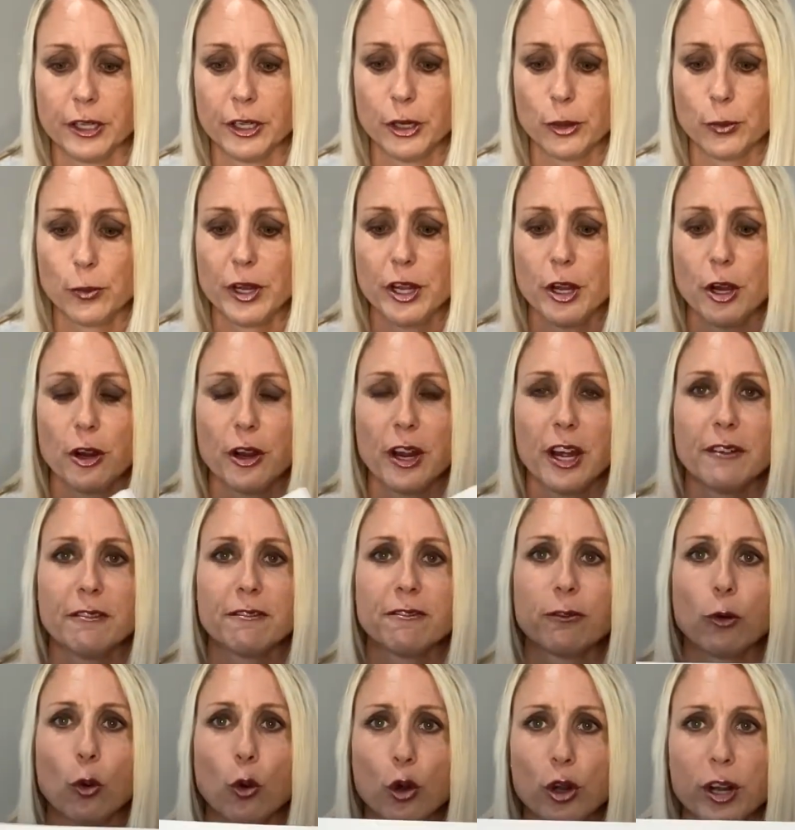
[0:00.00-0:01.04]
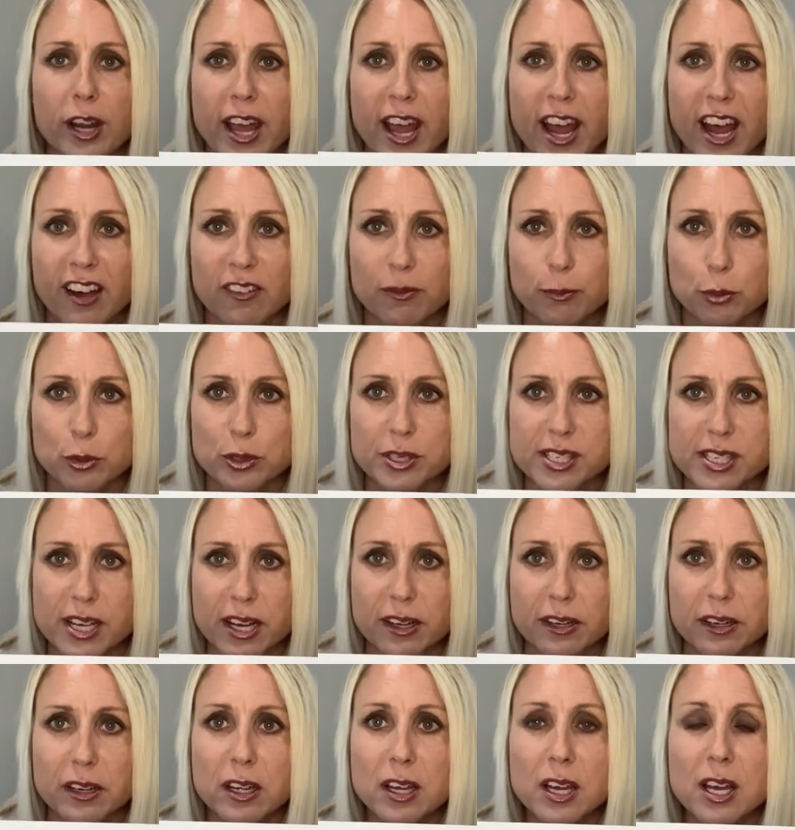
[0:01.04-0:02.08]
Here we are at
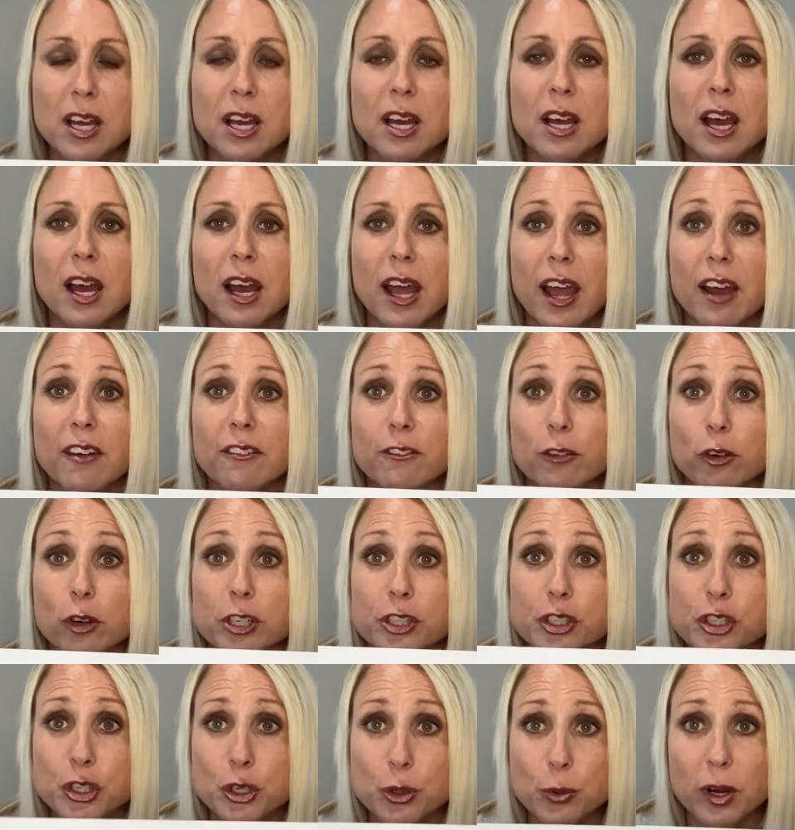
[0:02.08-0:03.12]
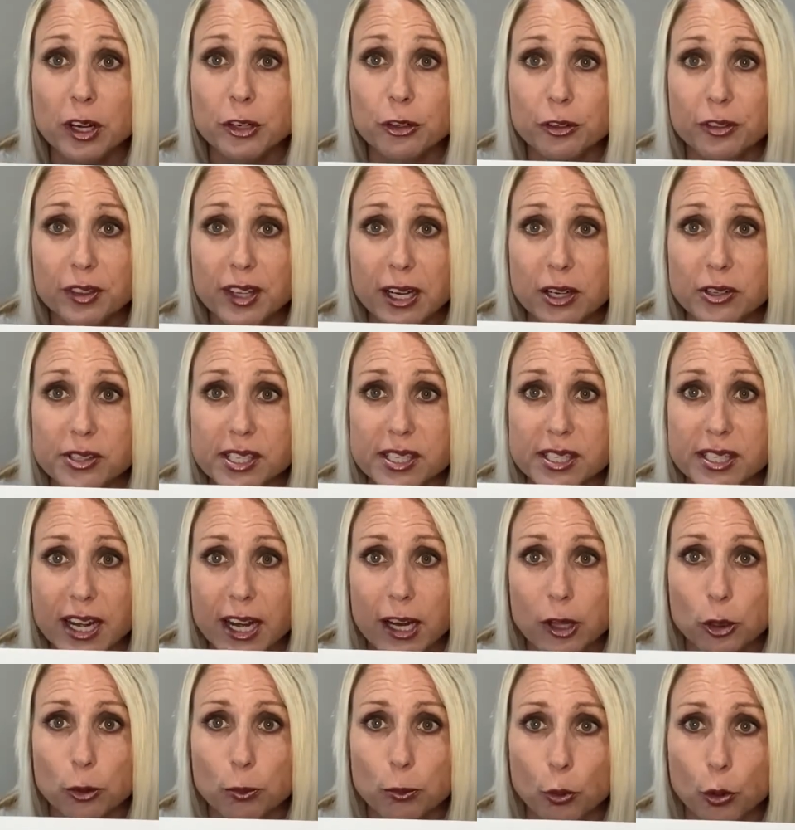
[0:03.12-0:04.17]
4.5%. For a
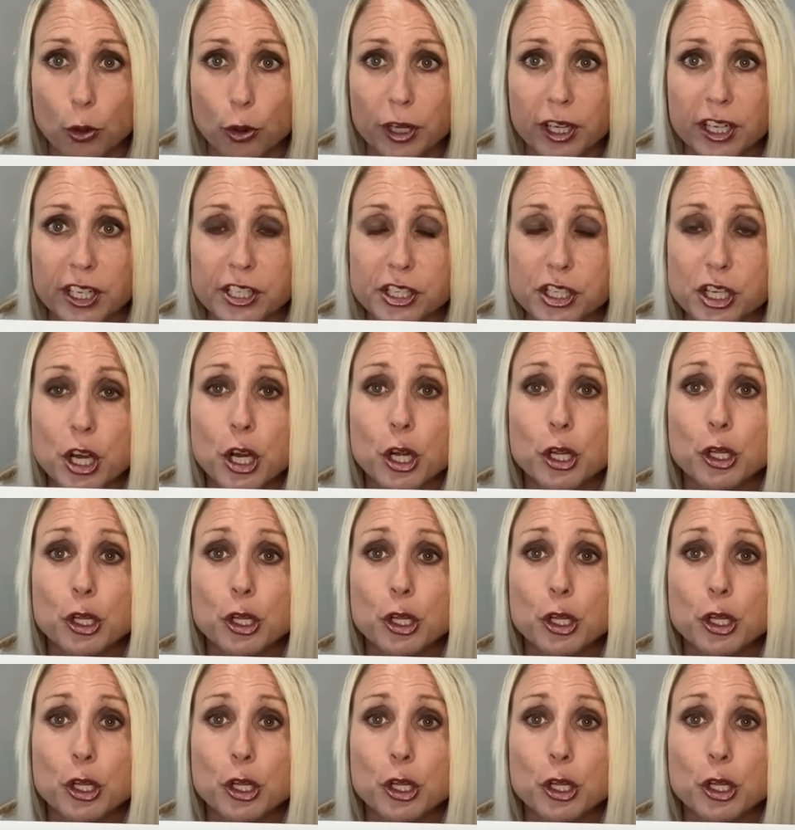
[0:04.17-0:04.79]
$200,000 mortgage,